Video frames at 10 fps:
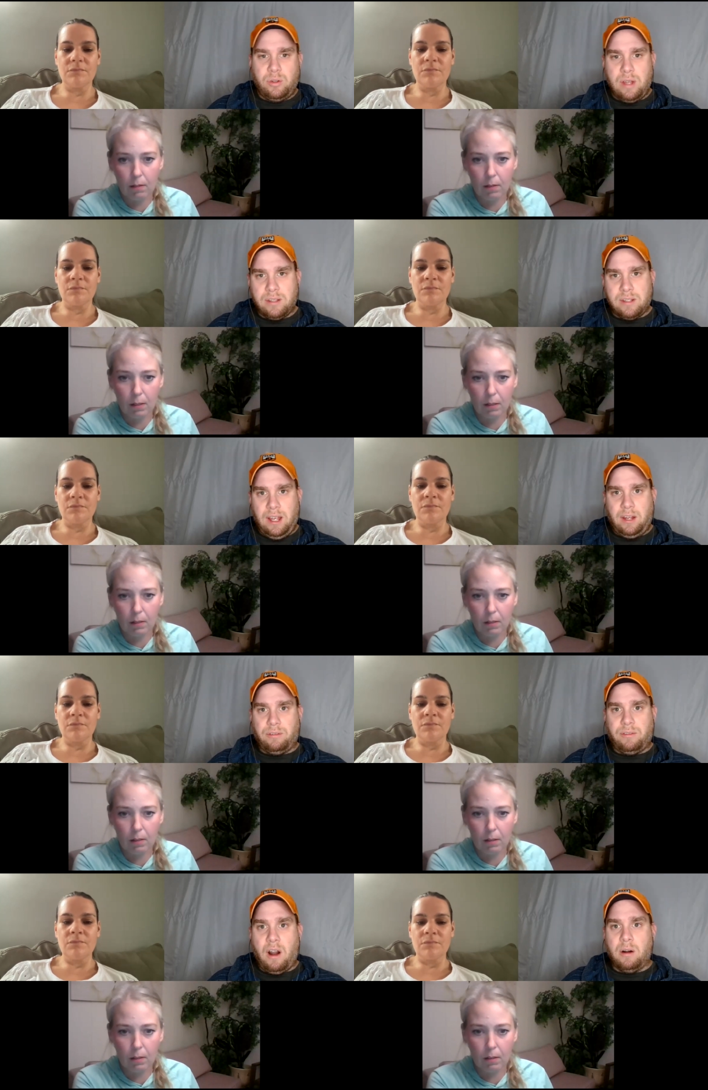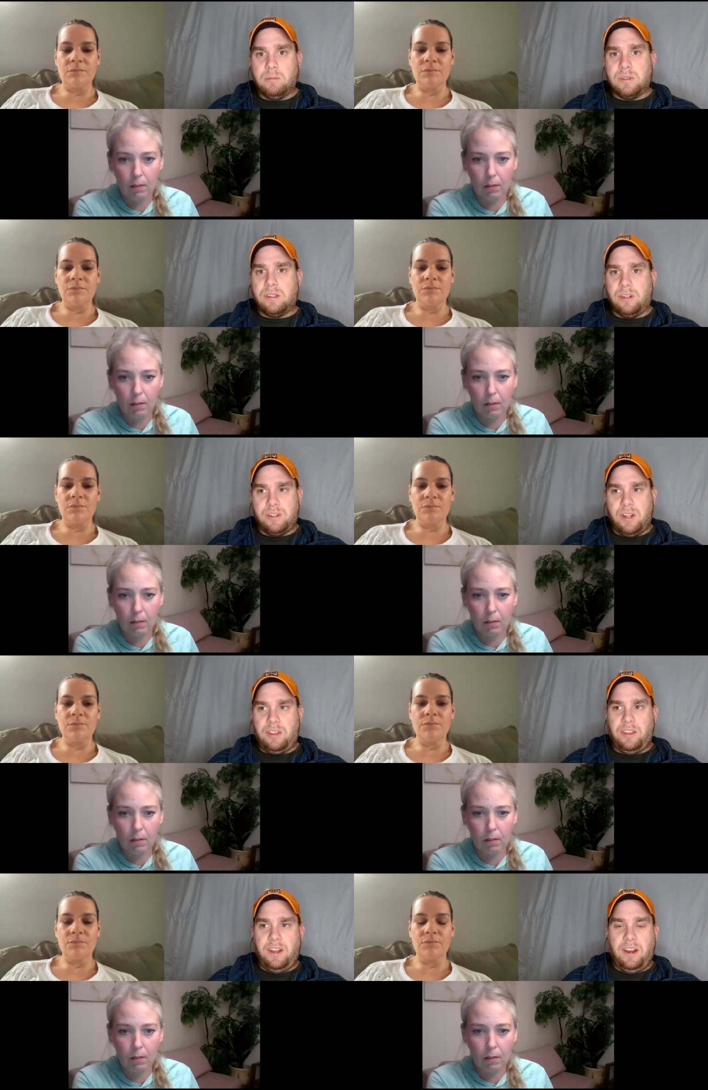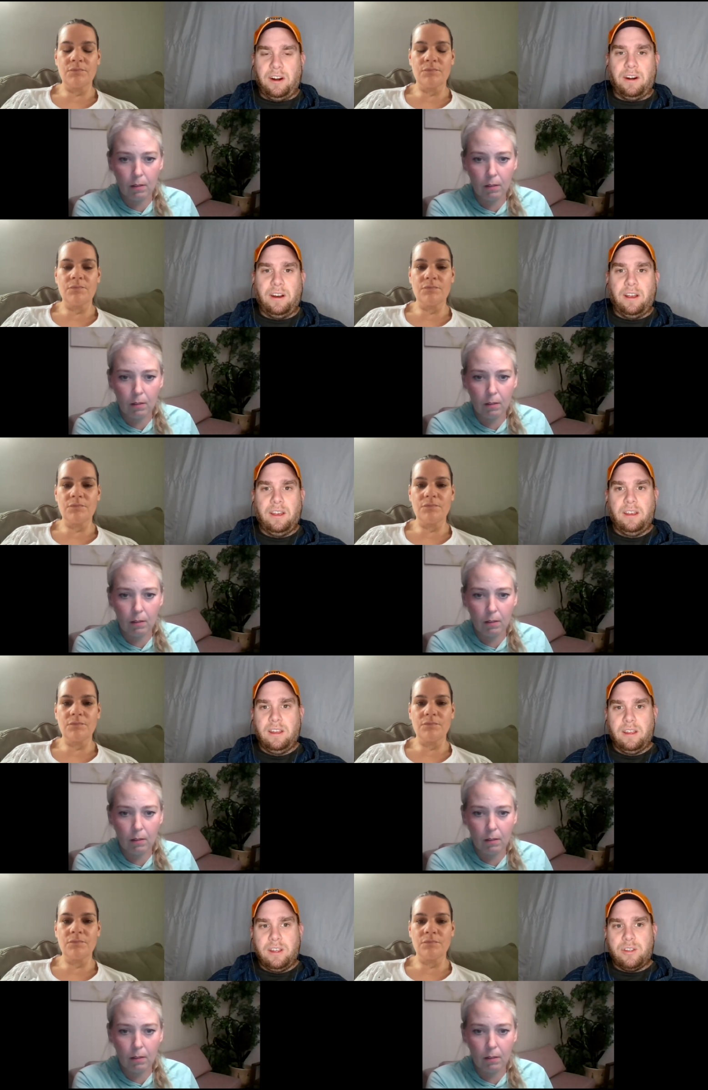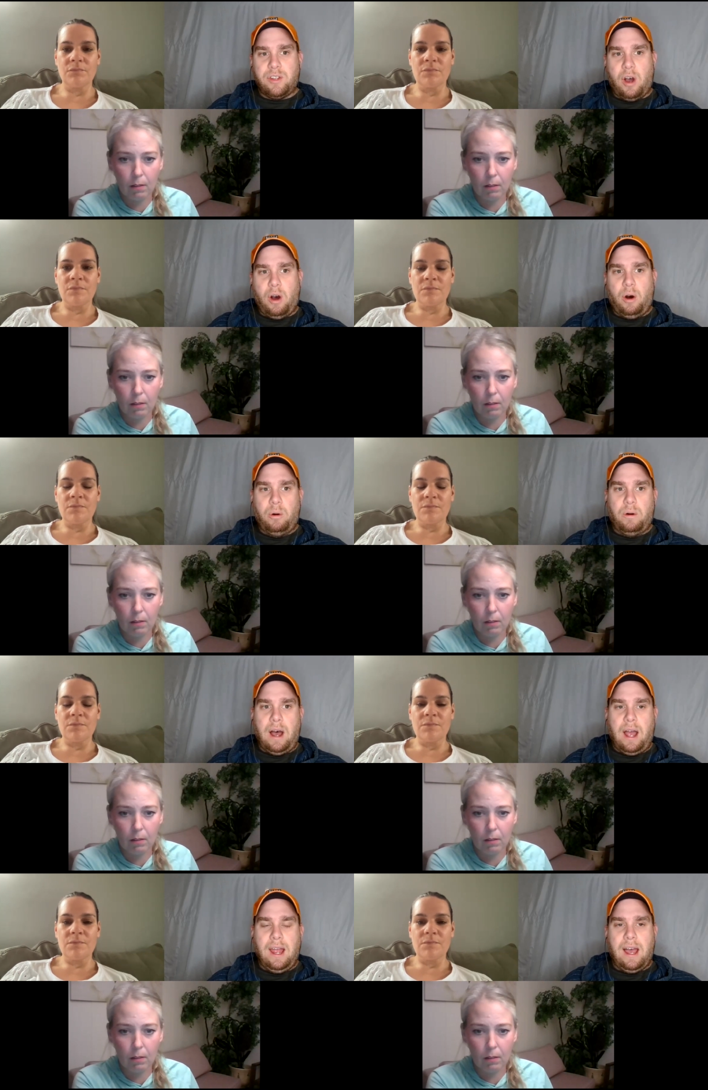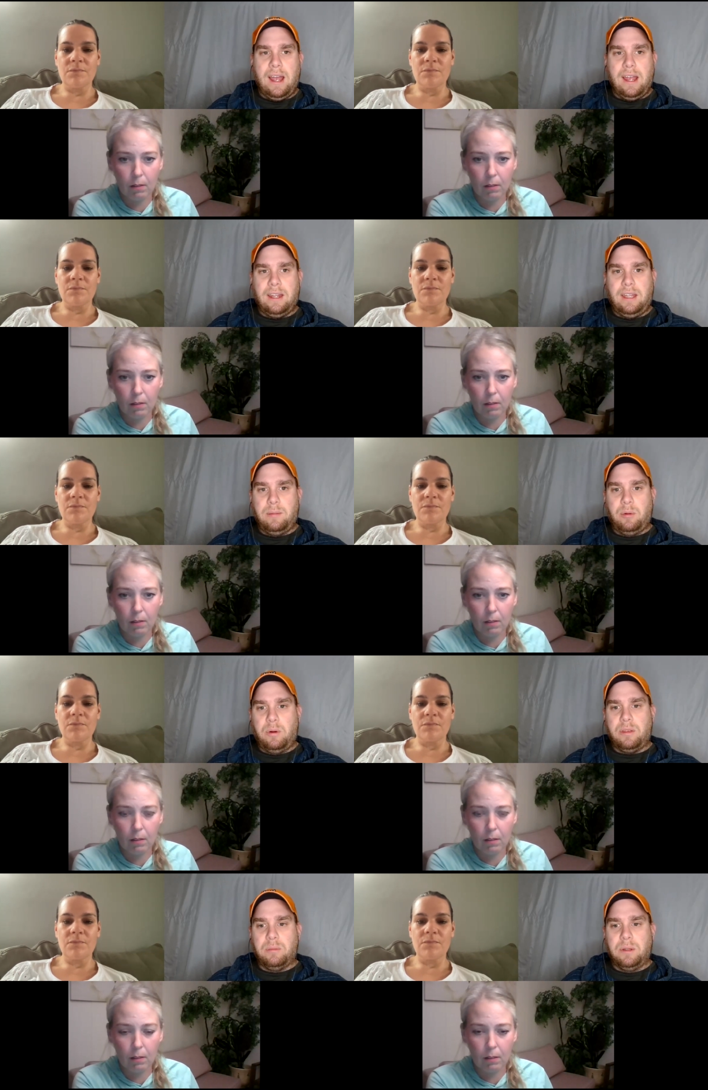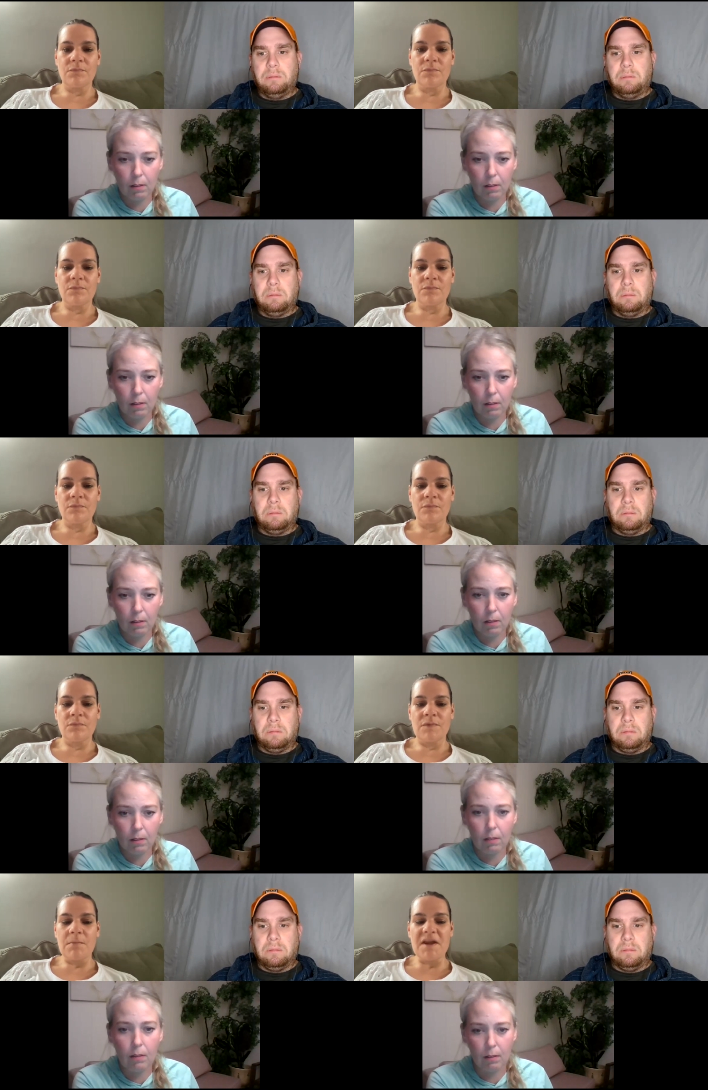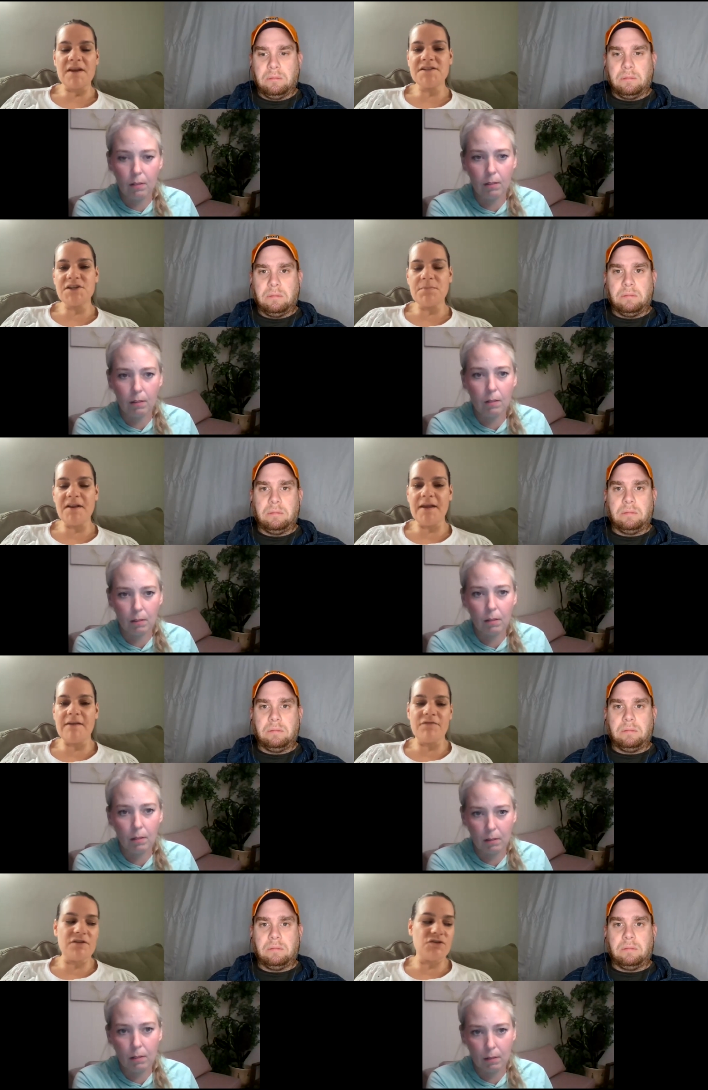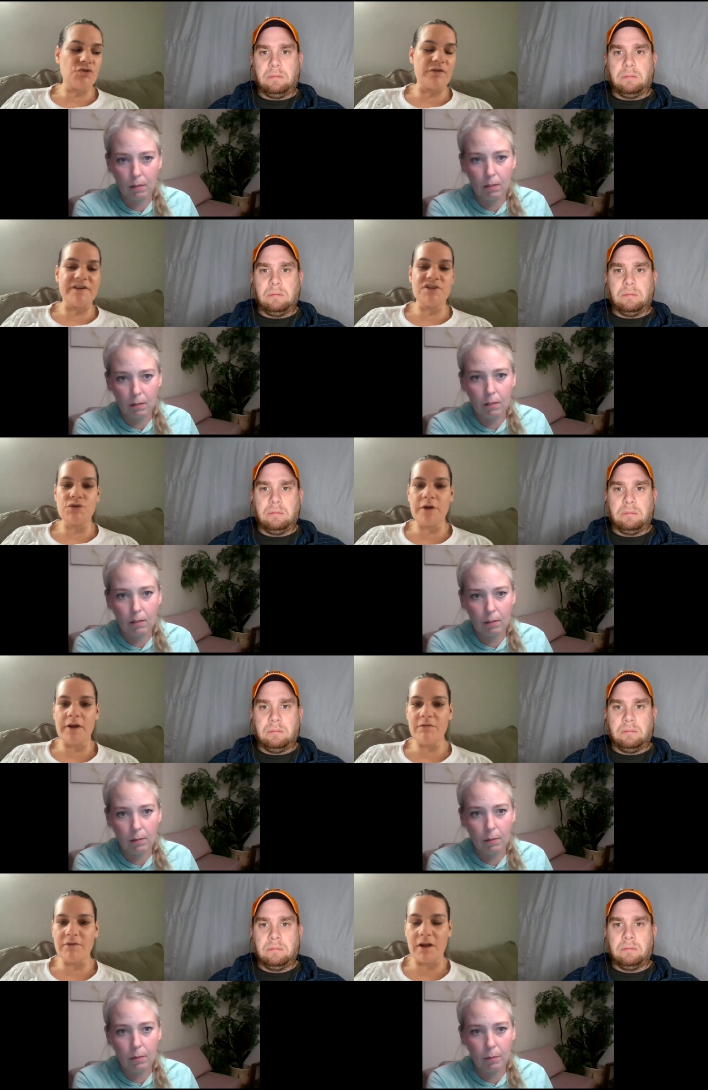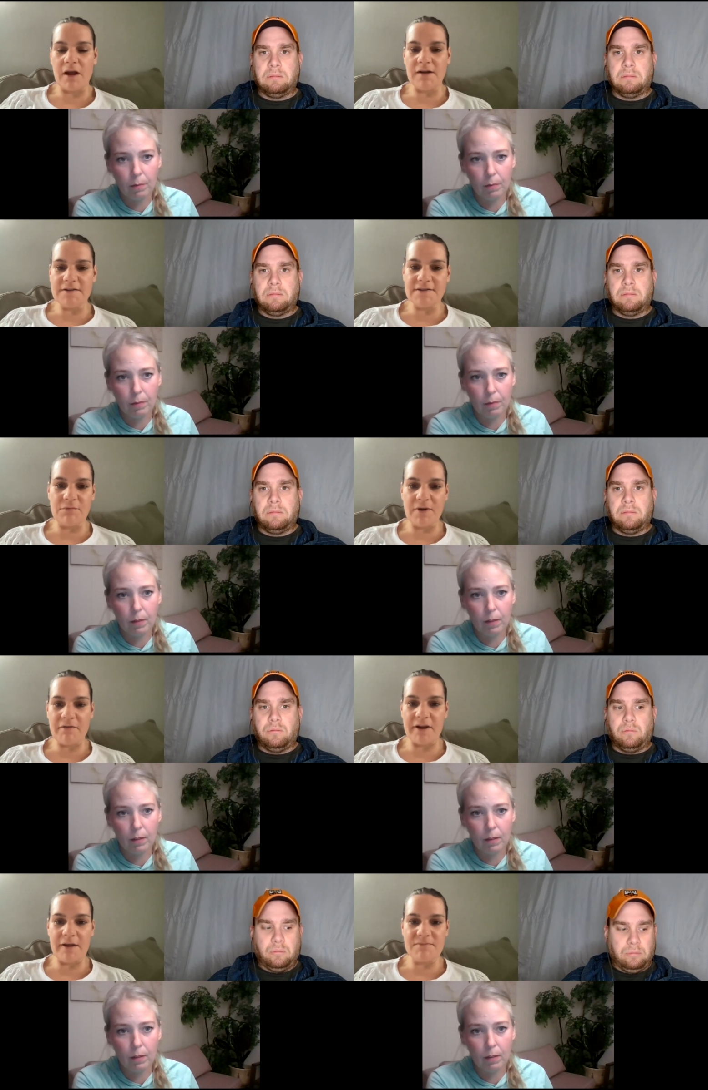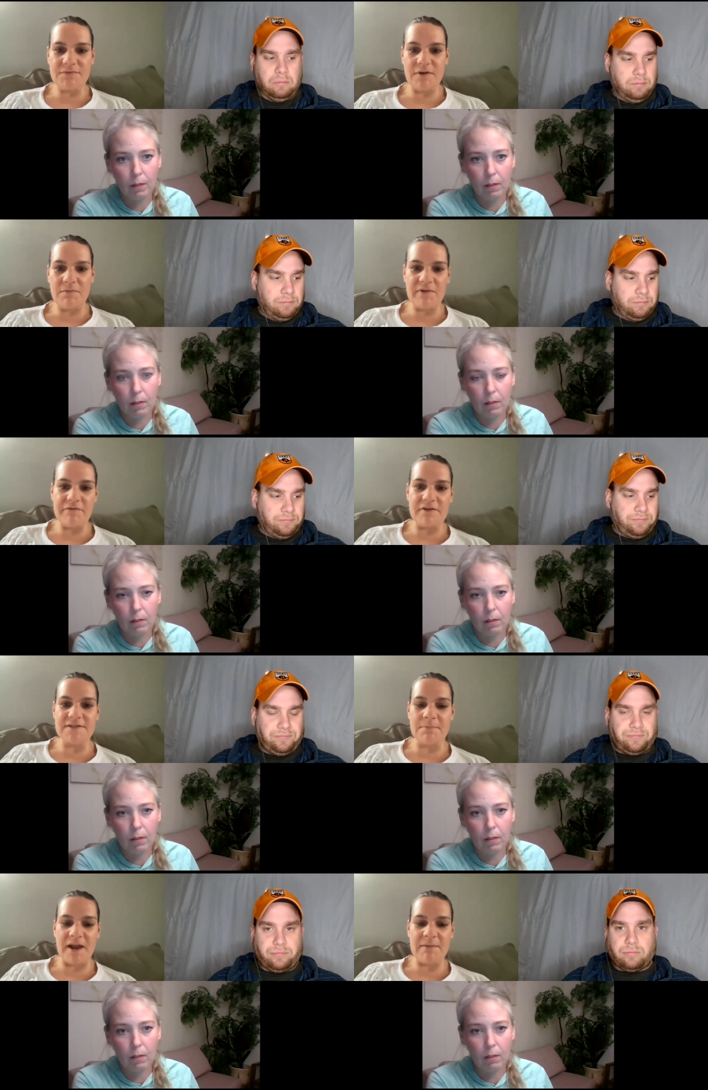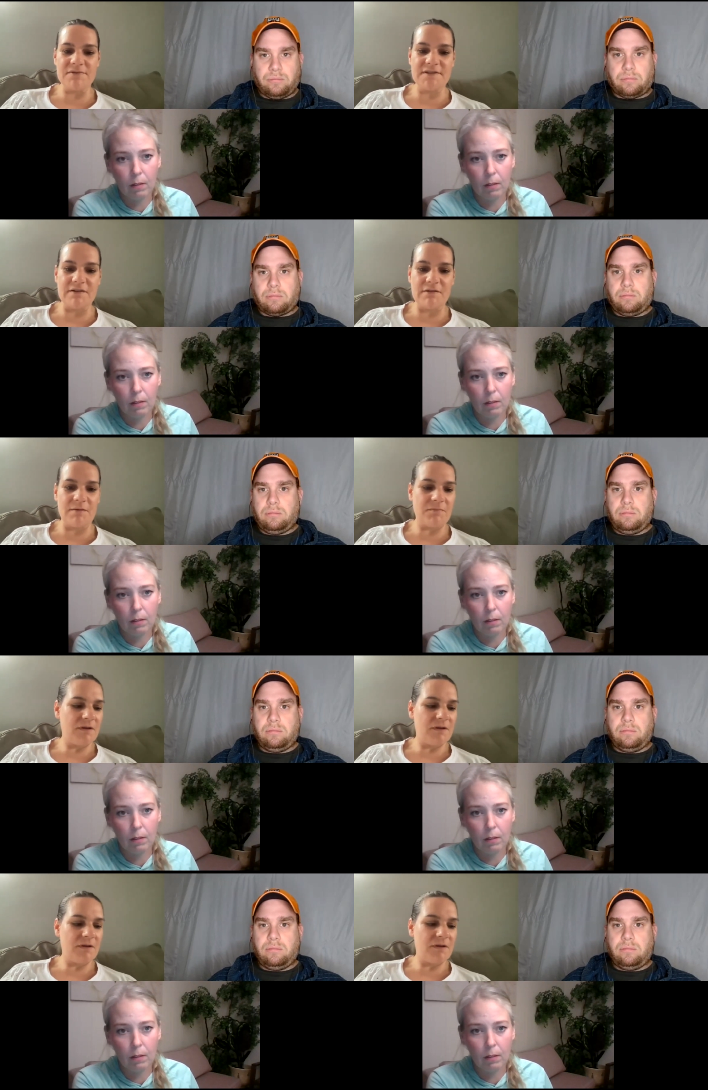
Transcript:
Speaker 1: two thousand acre farms. There's nothing there. So I I had to keep it with me.
Speaker 2: I mean, I do believe that sugar is sugar, regardless of where it comes from, whether it's maple syrup,